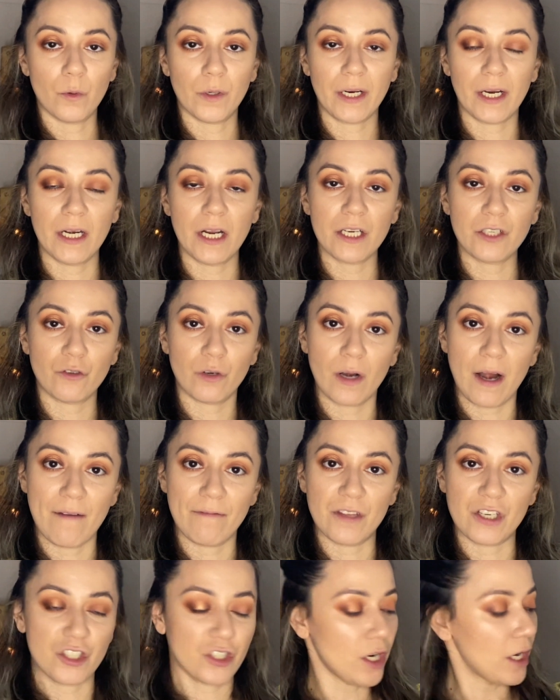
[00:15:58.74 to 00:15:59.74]
we're gonna grab
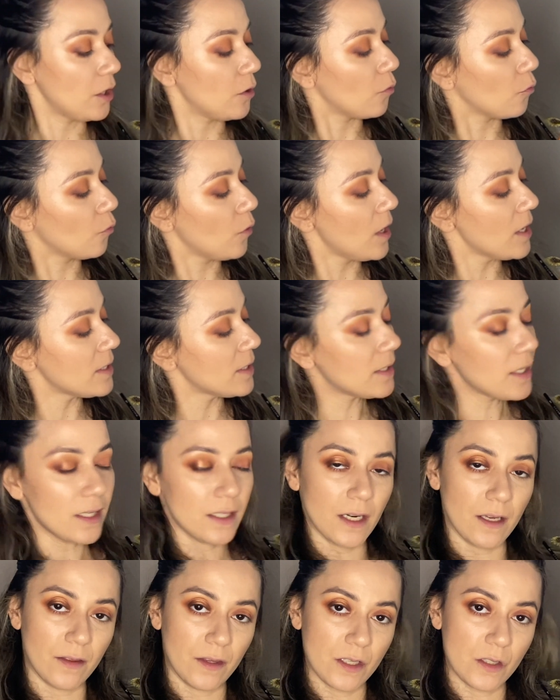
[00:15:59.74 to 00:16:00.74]
the shade Russet,
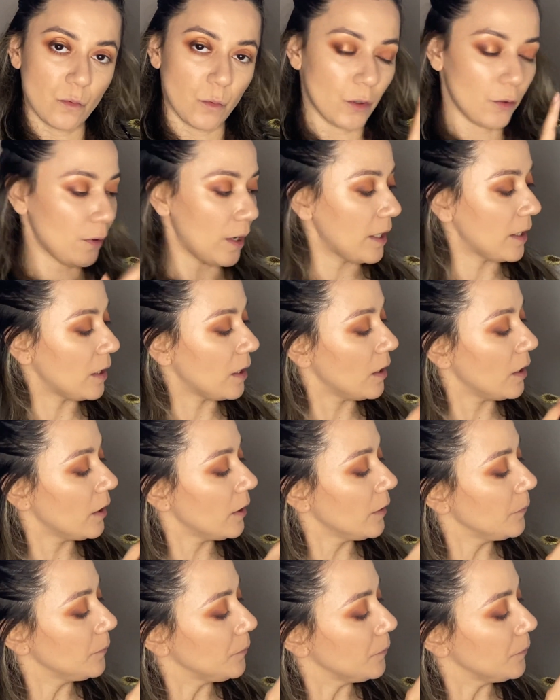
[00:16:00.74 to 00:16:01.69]
this one right here.